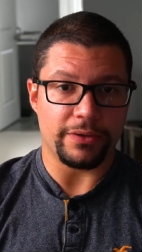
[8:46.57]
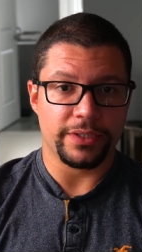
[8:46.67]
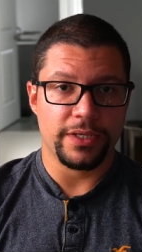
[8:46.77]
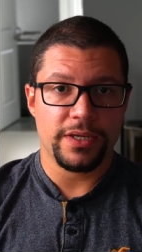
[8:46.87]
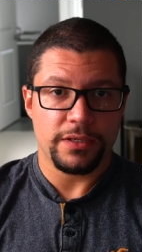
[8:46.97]

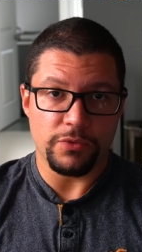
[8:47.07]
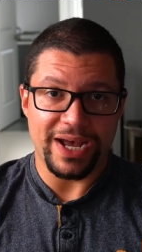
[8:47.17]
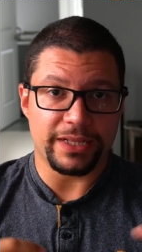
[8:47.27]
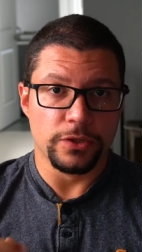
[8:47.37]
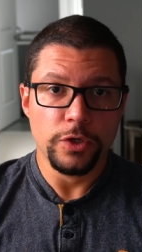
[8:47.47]
You add
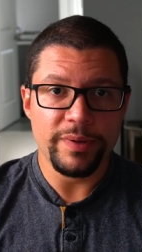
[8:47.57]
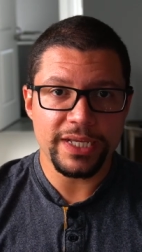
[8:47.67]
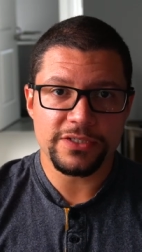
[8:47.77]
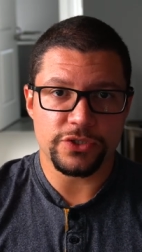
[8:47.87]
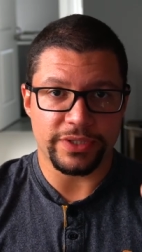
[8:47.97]
lubing, so
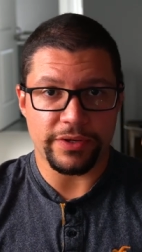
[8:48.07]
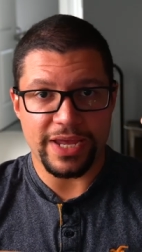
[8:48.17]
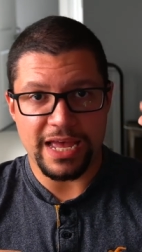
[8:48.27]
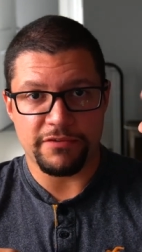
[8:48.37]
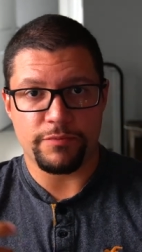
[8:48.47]
then you
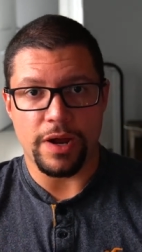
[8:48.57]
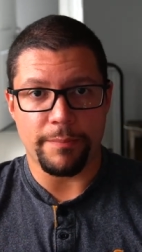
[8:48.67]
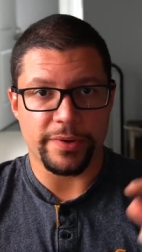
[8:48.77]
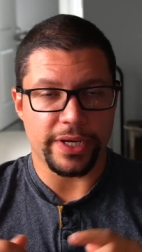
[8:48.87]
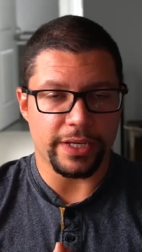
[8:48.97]
have proper,
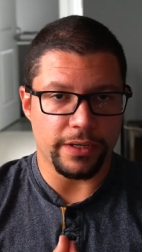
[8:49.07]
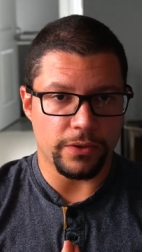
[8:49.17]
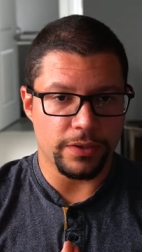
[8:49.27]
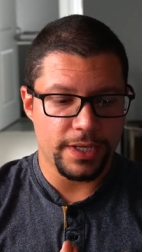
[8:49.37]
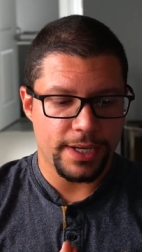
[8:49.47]
you know,
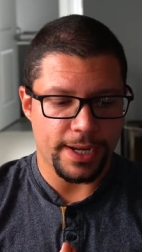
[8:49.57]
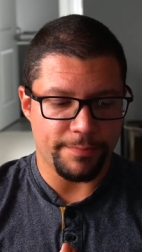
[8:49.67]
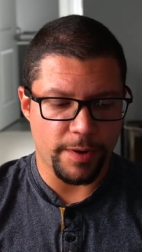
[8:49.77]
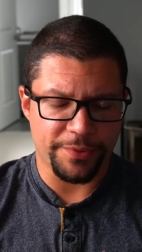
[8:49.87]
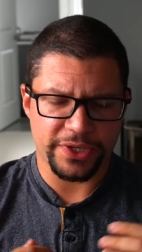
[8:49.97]
uh, proper
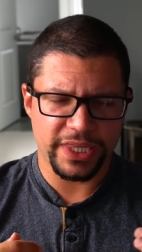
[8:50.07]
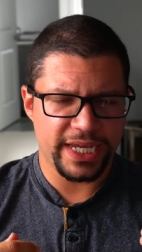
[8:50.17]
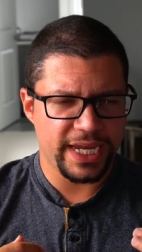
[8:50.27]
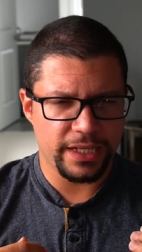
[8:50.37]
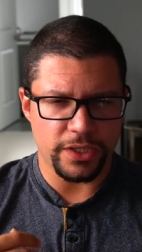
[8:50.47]

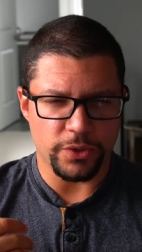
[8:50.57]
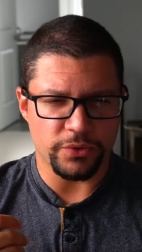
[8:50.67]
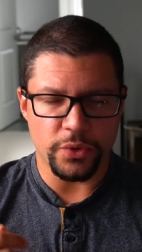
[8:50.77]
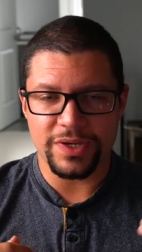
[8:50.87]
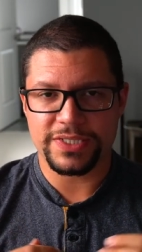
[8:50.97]
clicking, no
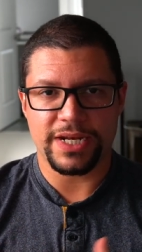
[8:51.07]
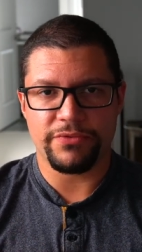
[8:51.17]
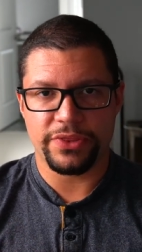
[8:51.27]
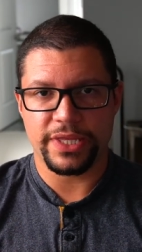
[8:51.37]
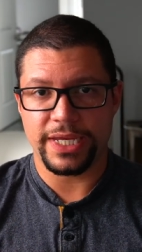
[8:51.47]
noise and
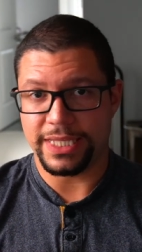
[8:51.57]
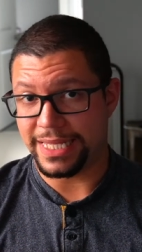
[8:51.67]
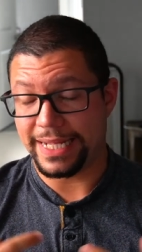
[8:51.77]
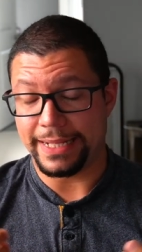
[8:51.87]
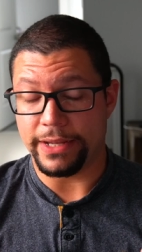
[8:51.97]
everything, and that can
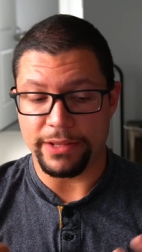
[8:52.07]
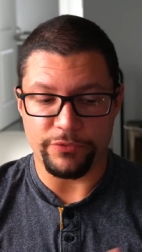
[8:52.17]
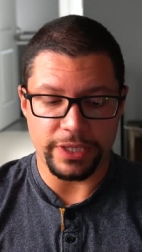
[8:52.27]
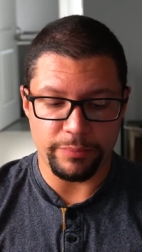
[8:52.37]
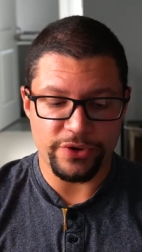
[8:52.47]
get really
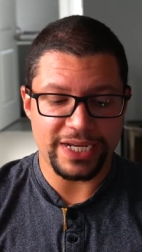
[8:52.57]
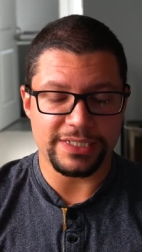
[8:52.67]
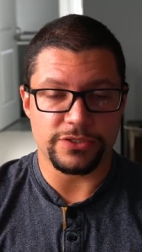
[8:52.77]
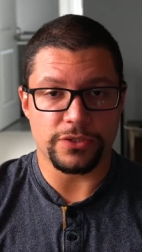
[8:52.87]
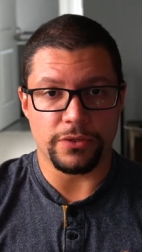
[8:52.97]
pricey.
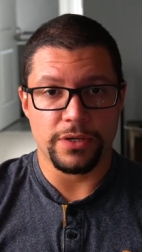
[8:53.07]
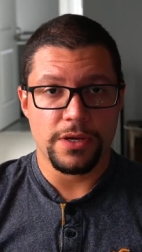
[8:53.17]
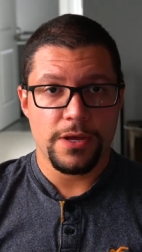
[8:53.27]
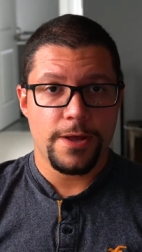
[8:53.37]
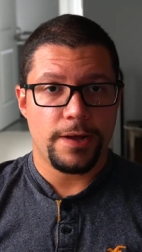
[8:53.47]
So
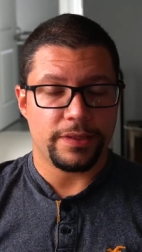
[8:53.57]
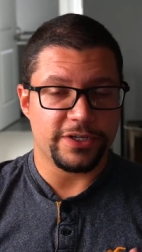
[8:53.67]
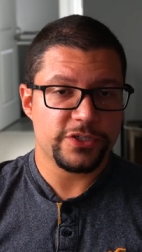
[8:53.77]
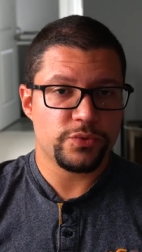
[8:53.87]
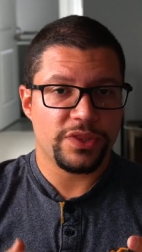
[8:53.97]
there's
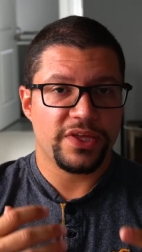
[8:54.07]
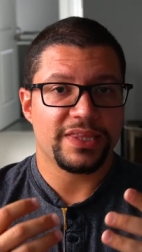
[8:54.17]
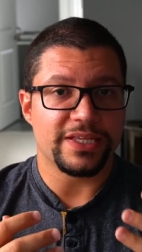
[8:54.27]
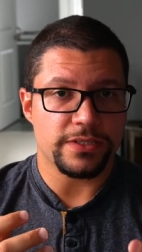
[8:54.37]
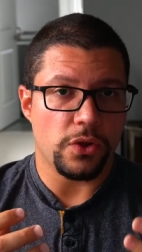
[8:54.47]
one thing they
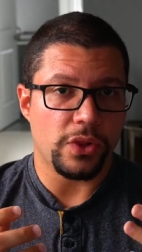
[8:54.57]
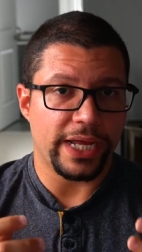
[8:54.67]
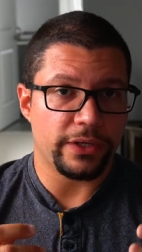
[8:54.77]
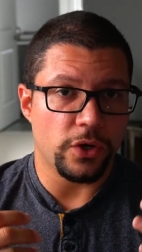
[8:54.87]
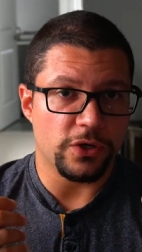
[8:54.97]
sell online
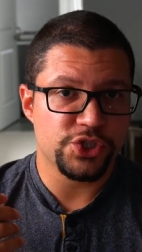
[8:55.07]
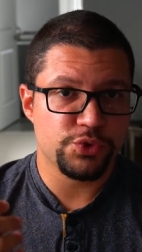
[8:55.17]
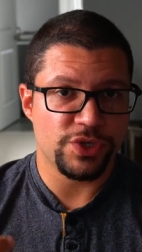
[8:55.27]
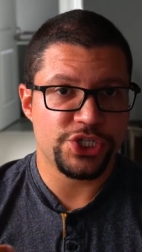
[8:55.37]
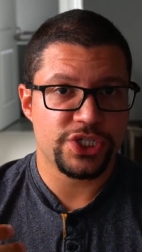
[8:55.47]
called Switch
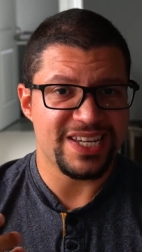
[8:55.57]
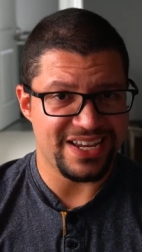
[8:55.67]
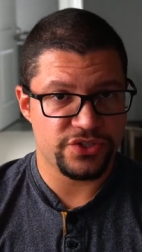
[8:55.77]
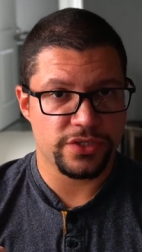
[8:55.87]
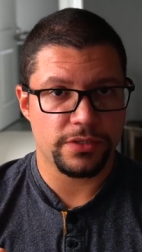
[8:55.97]

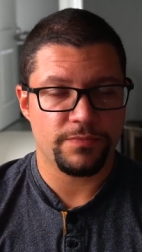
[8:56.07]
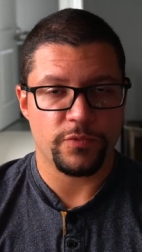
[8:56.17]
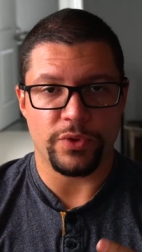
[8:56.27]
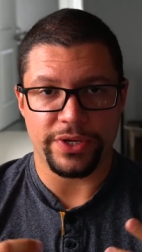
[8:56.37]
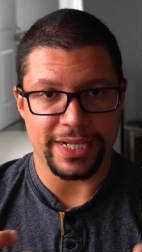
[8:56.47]
Tester. What it
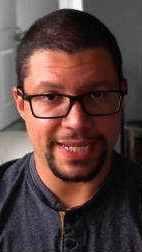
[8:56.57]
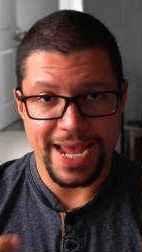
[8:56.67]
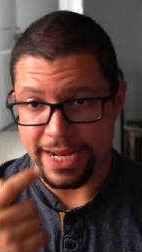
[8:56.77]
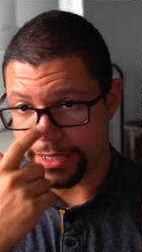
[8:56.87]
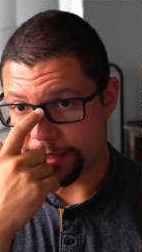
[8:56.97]
can get
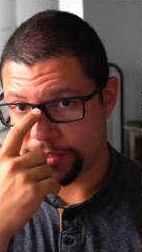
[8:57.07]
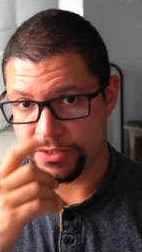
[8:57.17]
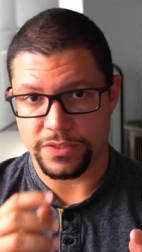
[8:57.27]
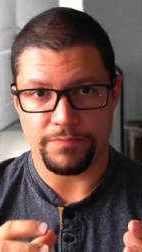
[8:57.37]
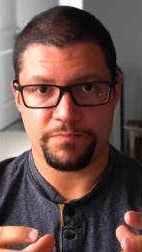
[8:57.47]
is
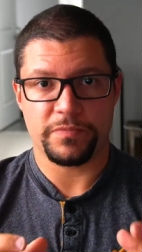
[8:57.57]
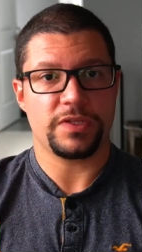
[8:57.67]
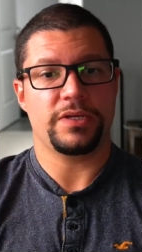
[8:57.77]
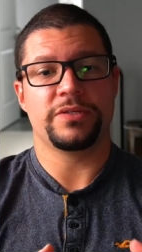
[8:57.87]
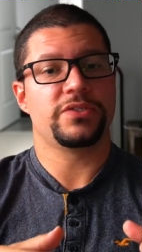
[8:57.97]

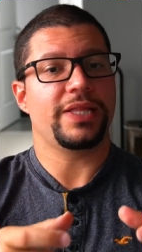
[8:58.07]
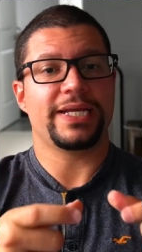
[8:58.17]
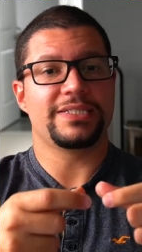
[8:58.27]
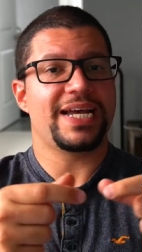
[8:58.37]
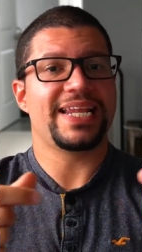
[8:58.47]
it's like a
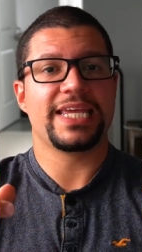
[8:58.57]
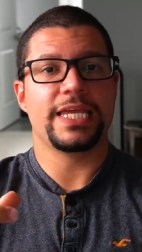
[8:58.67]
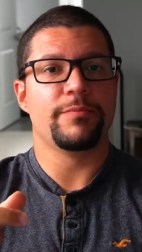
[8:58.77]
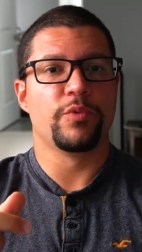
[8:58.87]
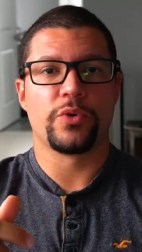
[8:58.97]
tiny
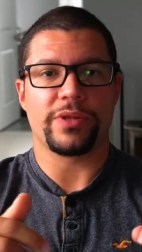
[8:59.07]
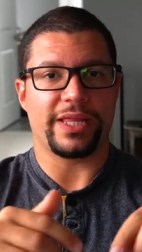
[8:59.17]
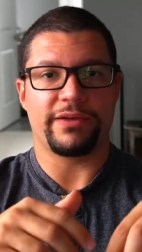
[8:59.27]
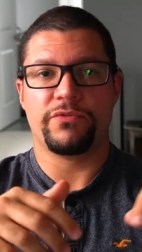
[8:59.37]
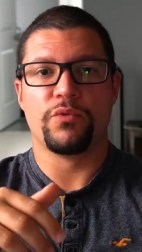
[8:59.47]
keyboard like
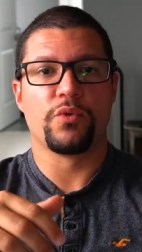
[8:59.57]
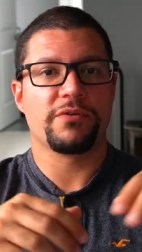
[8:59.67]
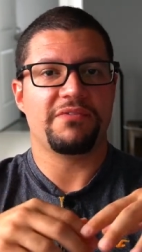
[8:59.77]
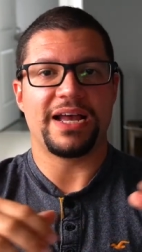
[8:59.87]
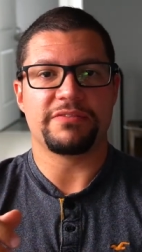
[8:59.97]
four or
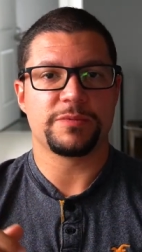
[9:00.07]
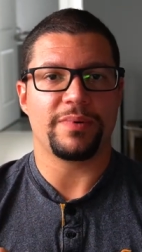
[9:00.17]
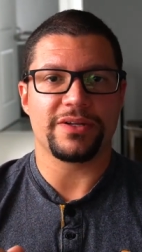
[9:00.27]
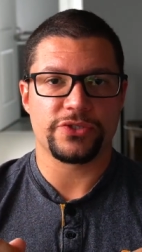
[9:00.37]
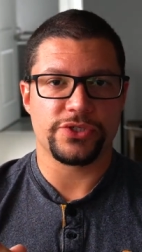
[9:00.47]
five spots or
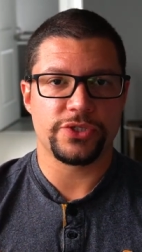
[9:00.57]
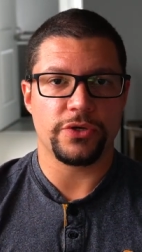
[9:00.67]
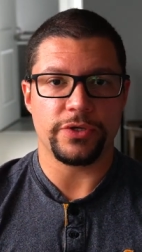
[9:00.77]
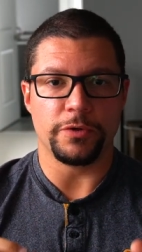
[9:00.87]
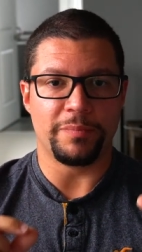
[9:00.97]
so you
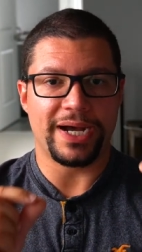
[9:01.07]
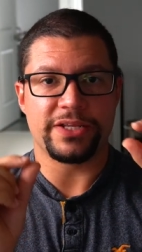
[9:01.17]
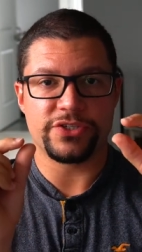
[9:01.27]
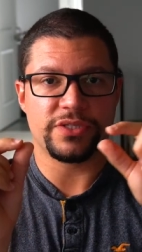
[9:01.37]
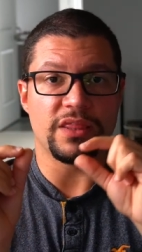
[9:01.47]
buy just
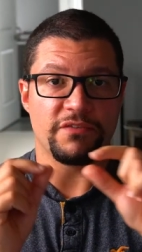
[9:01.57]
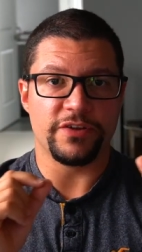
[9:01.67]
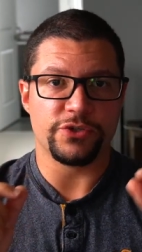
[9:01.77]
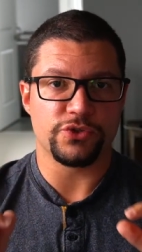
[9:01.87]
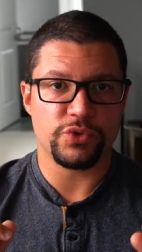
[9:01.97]
individual switches